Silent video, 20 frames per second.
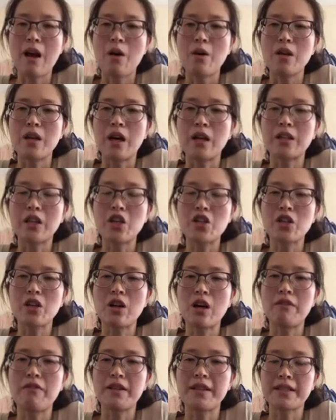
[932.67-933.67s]
Addition
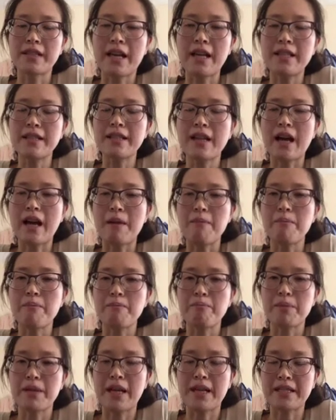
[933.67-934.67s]
of this enzyme,
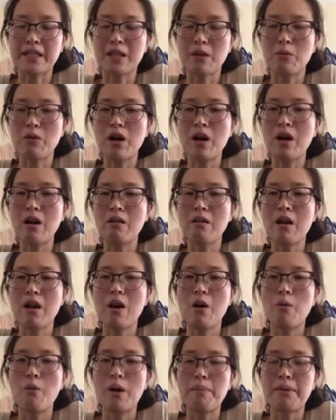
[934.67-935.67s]
PST1,
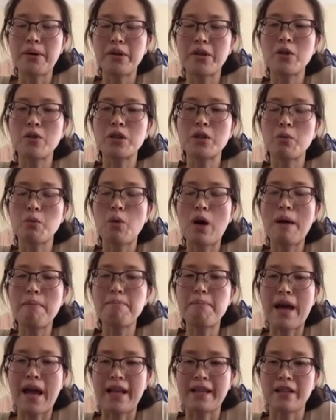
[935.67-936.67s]
will produce one
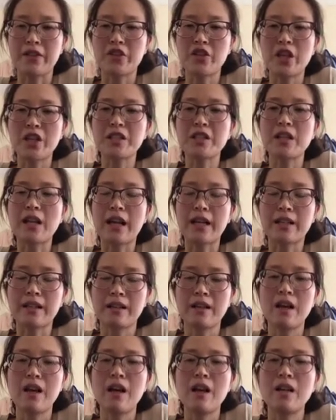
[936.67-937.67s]
band, just like
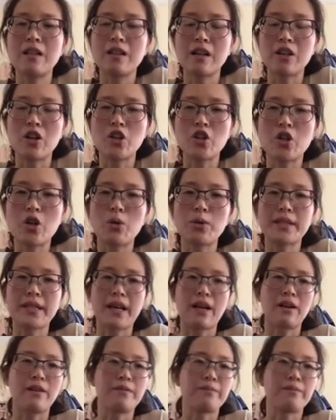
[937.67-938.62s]
the control cell.